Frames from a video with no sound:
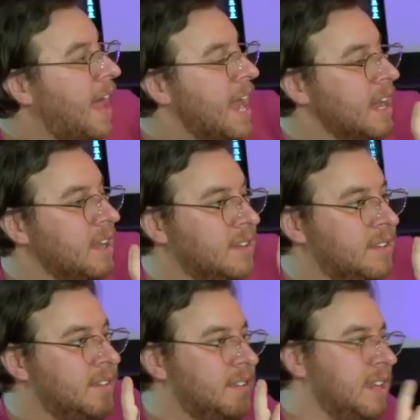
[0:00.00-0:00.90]
and it
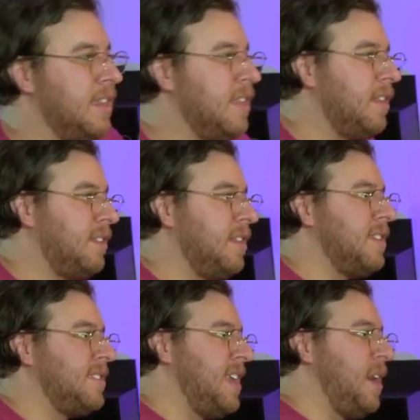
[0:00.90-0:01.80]
did
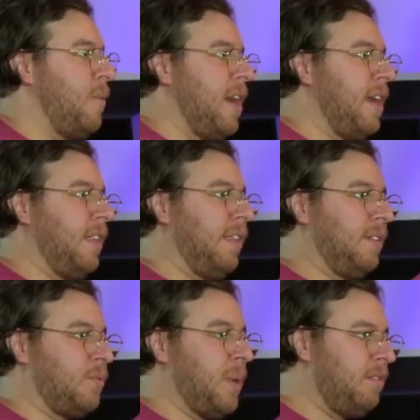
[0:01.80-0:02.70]
this thing where it
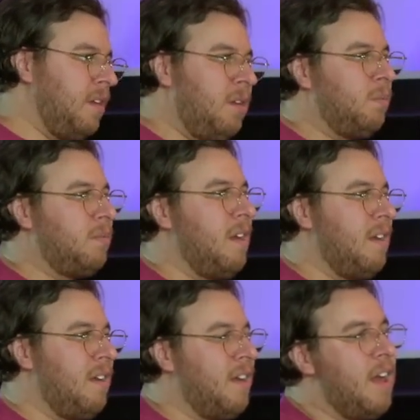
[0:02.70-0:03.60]
just went da-da-da,
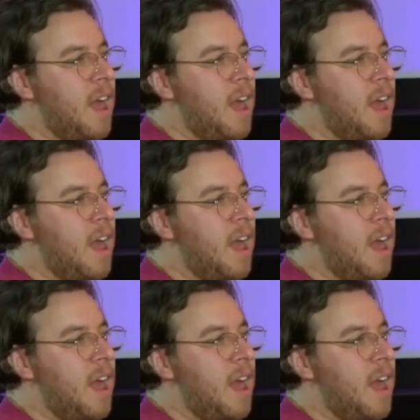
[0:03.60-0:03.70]
and